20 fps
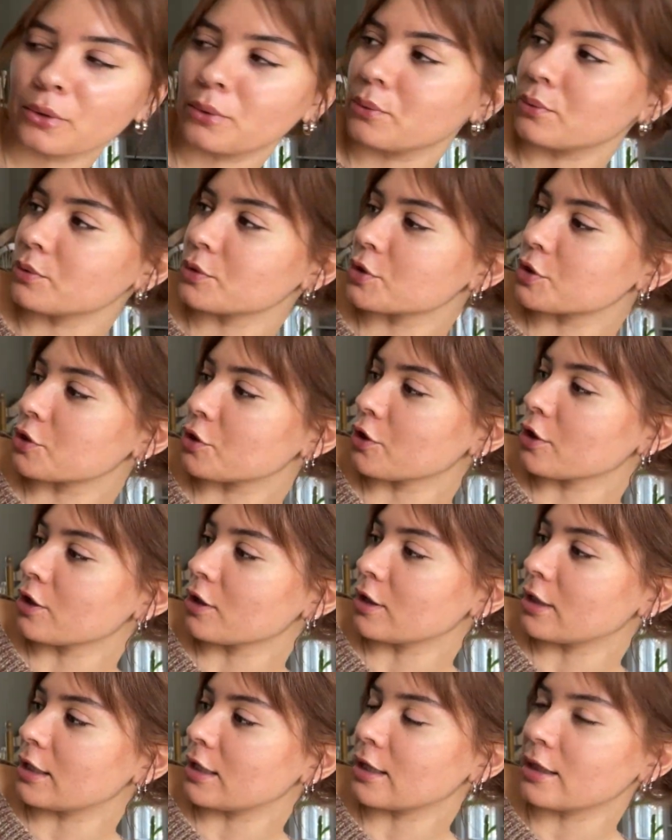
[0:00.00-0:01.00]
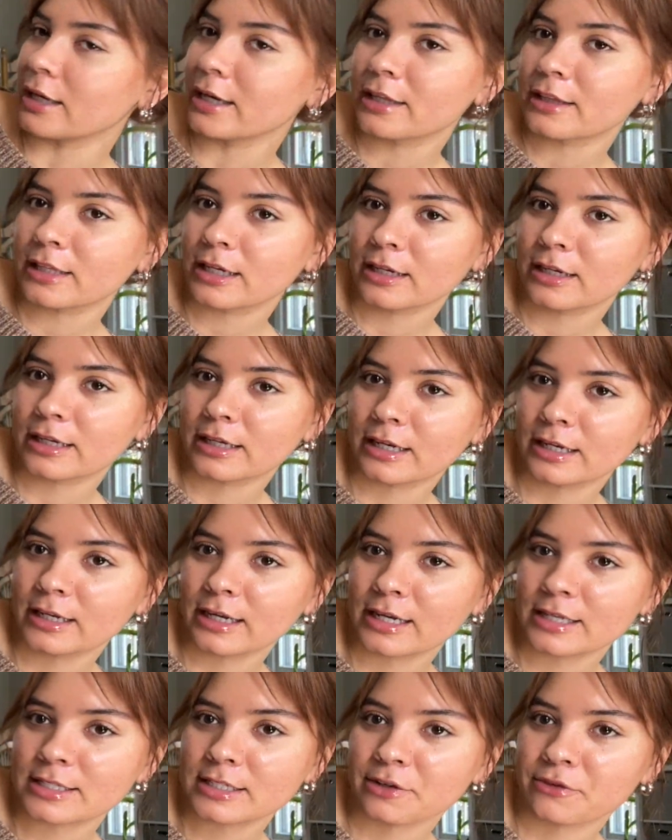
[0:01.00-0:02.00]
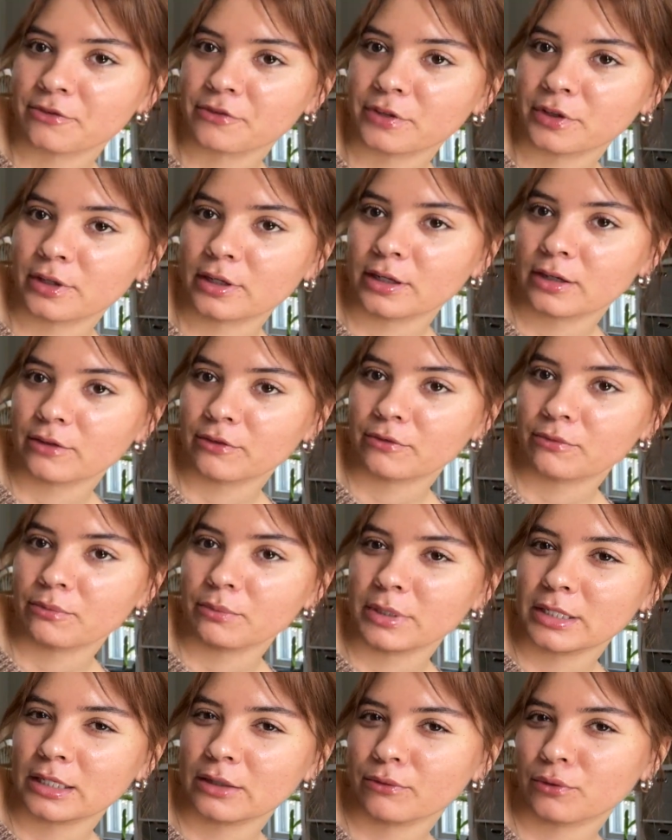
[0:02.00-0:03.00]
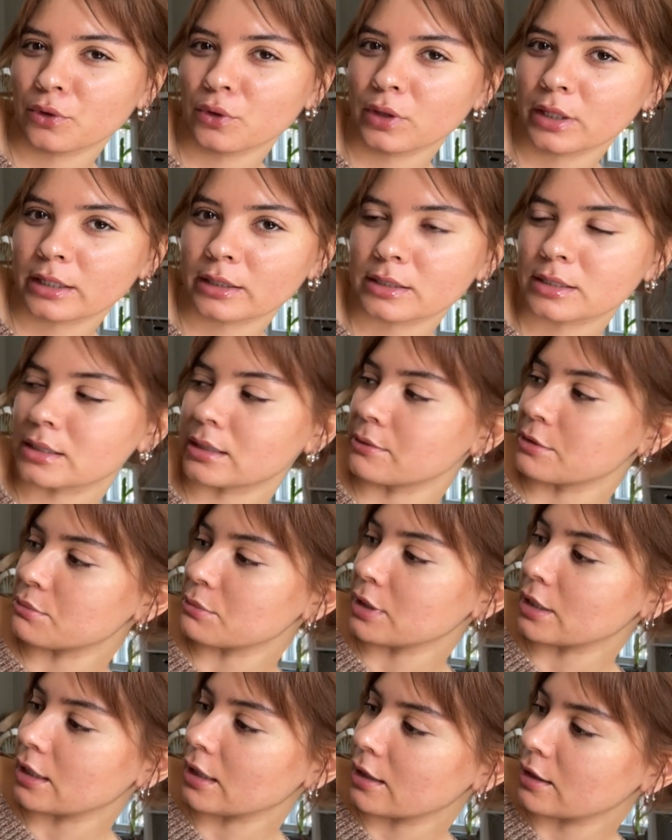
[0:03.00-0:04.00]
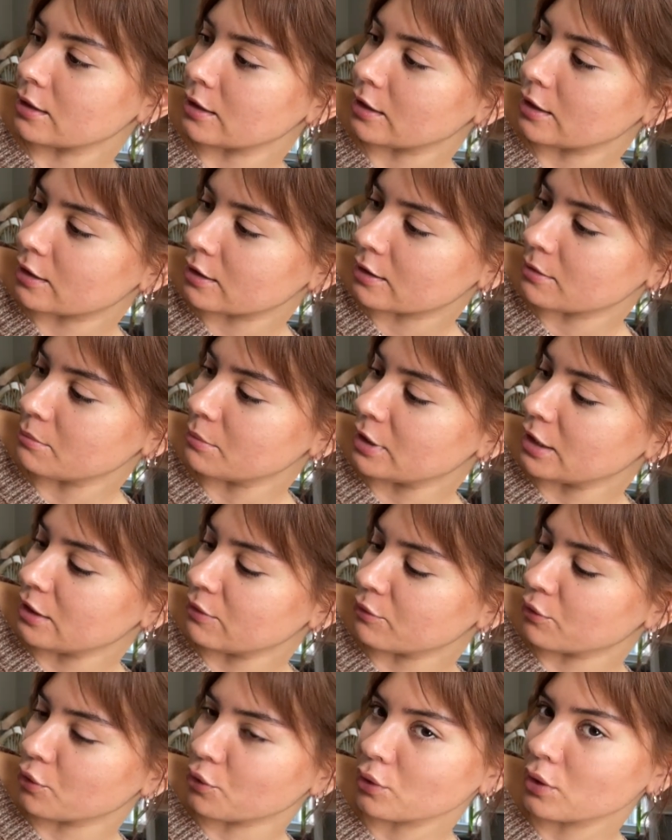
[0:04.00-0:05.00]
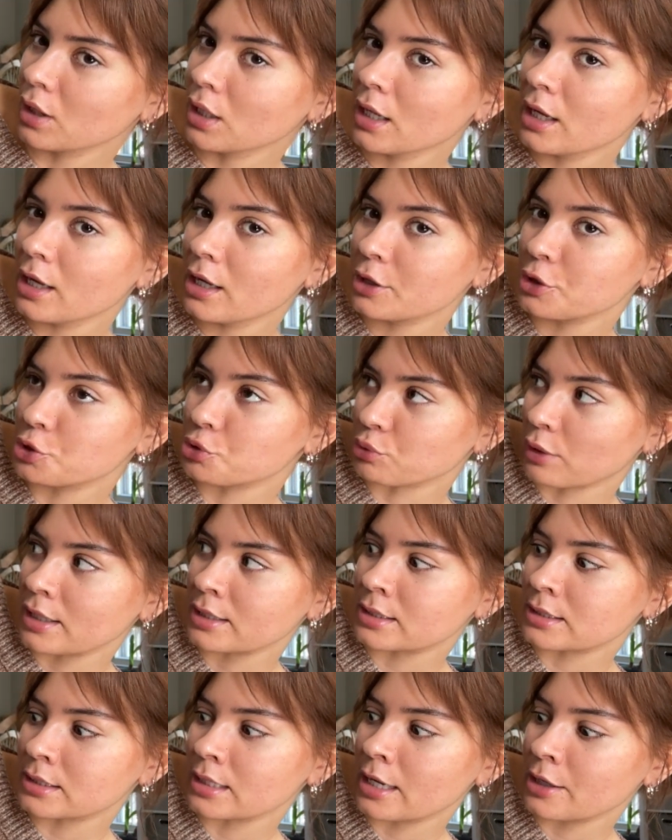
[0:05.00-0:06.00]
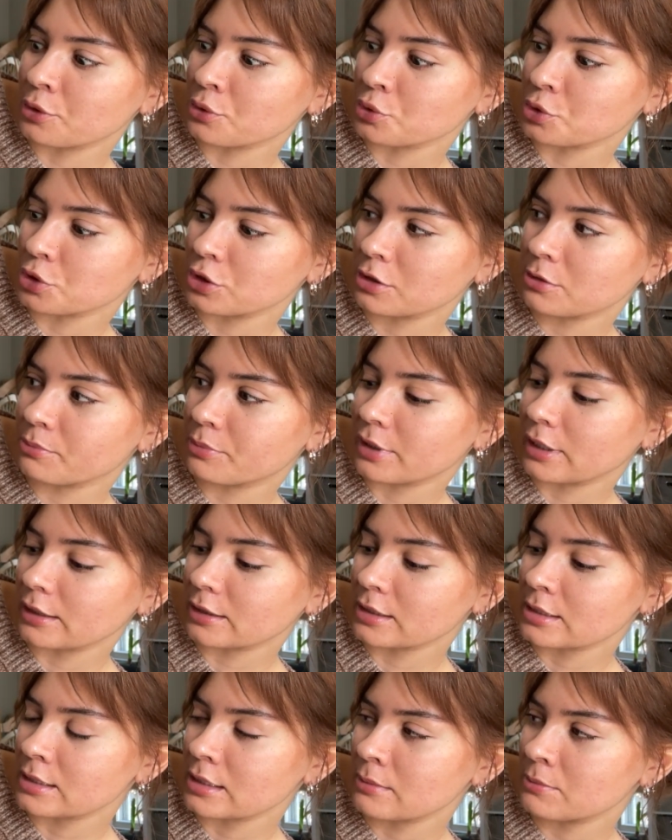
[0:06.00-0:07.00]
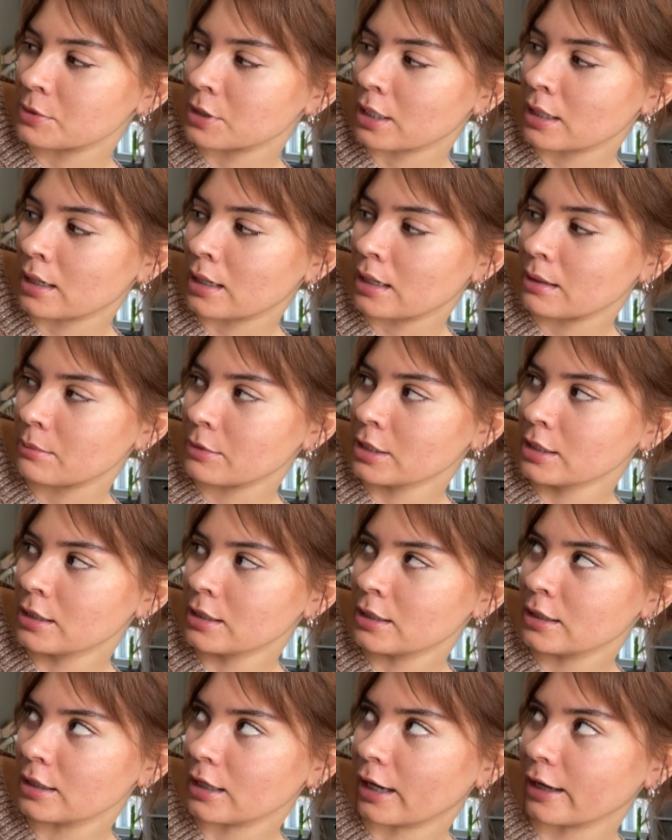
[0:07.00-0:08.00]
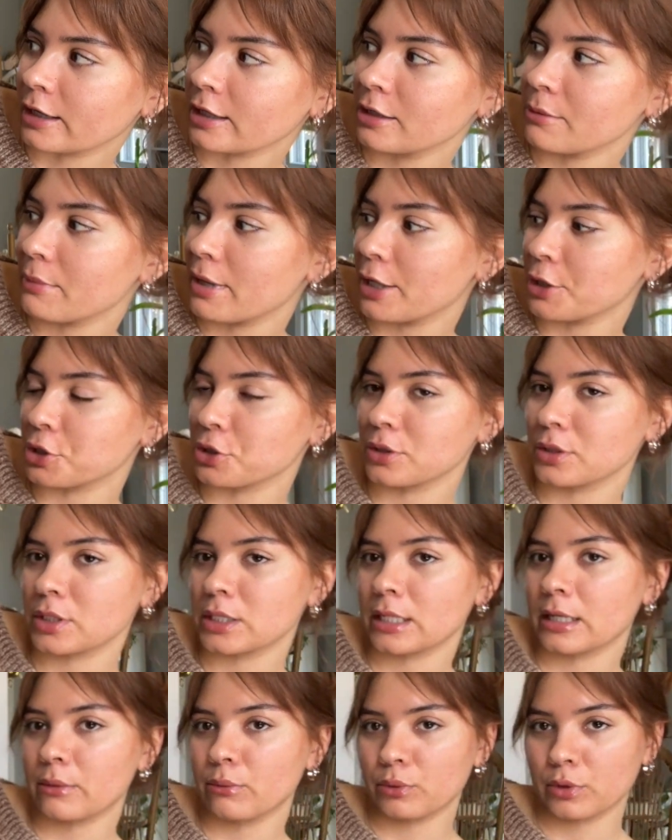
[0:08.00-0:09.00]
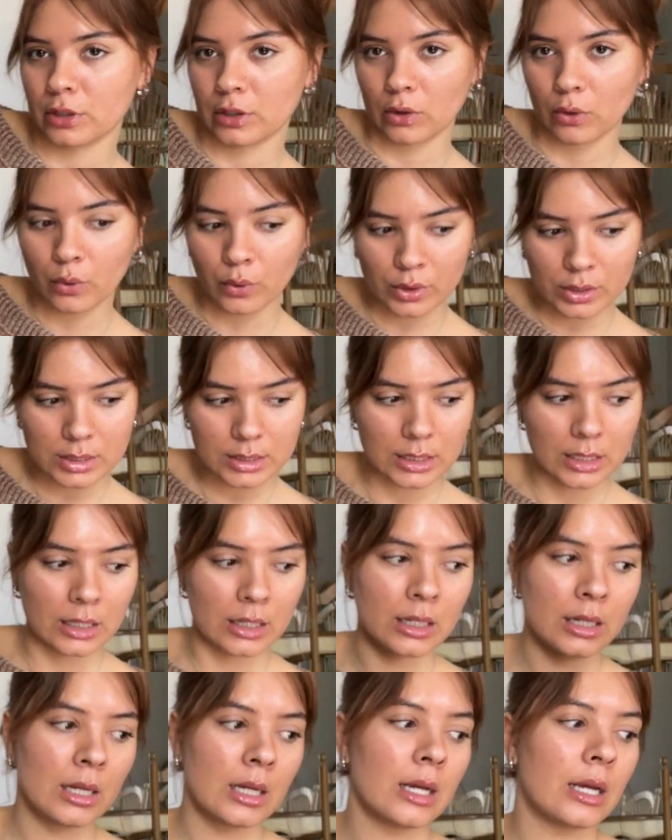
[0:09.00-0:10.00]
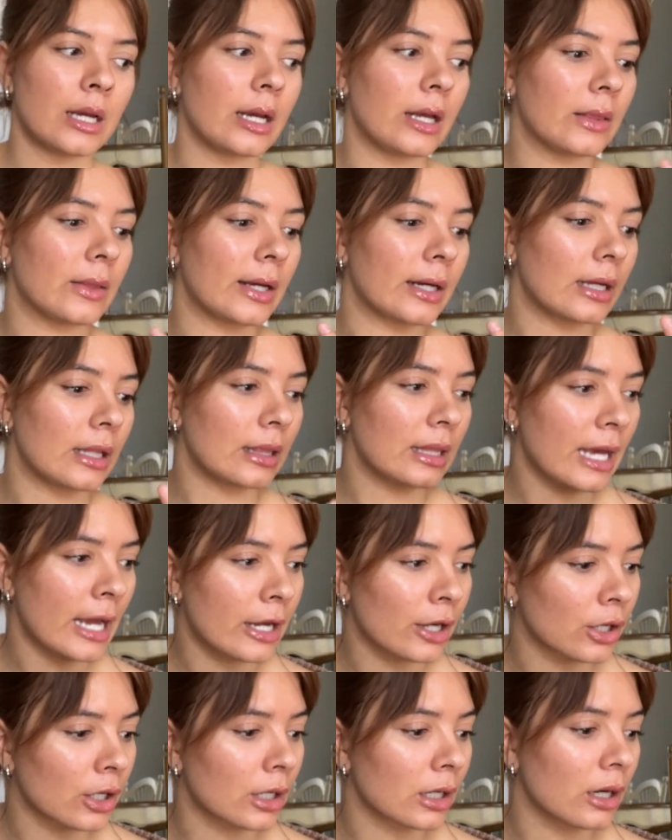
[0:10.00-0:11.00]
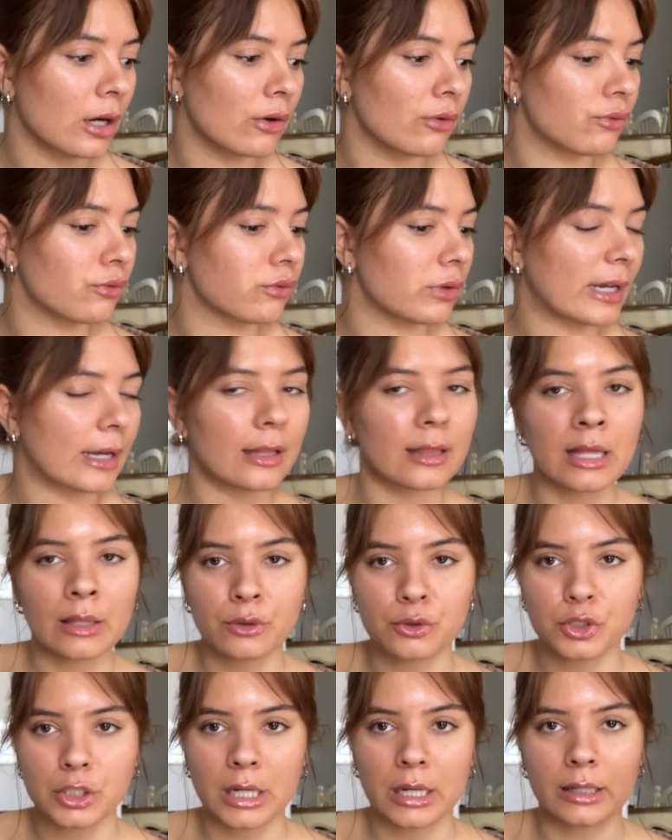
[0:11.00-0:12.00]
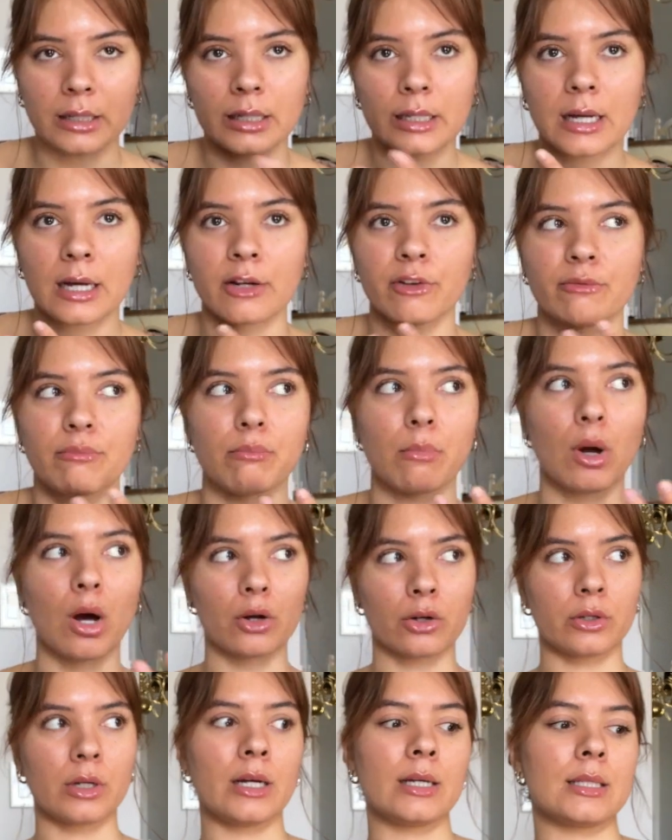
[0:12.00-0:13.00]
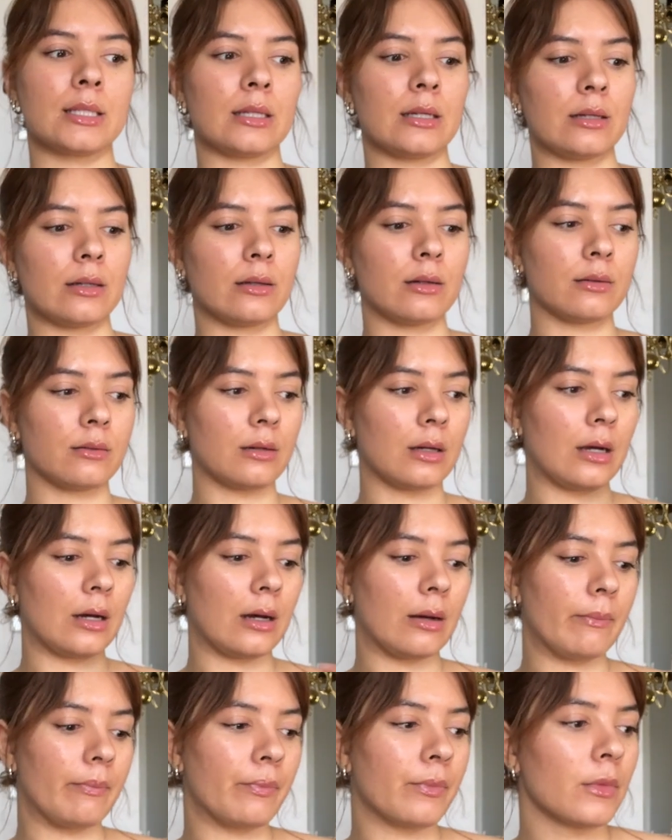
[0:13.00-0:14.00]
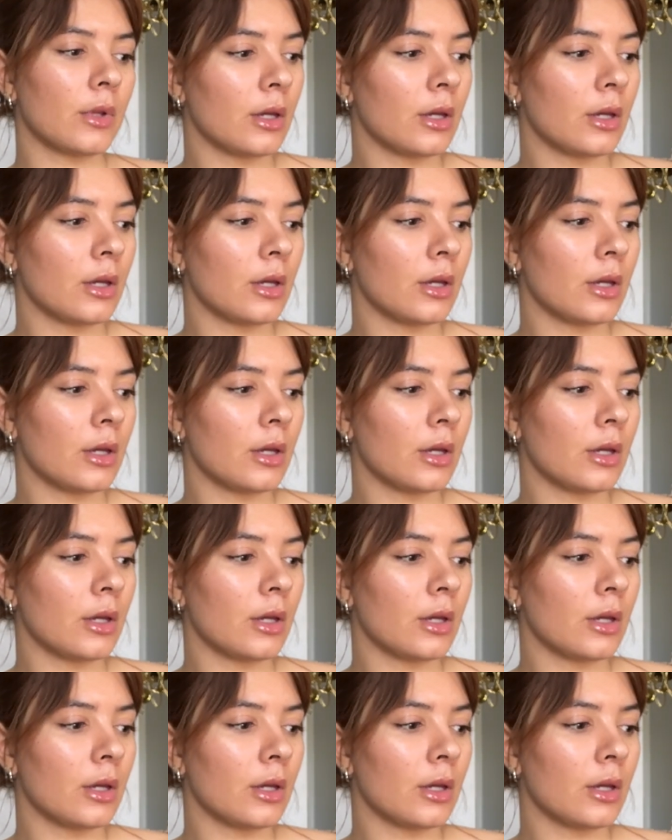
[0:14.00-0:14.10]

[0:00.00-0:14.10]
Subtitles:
skirt. And I like that, again, it has that feeling of medieval. Like this gives me kind of like medieval dress energy, but at the same time, I can imagine this again with like a corset and like a layer of like a leather jacket, kind of modernizing it, and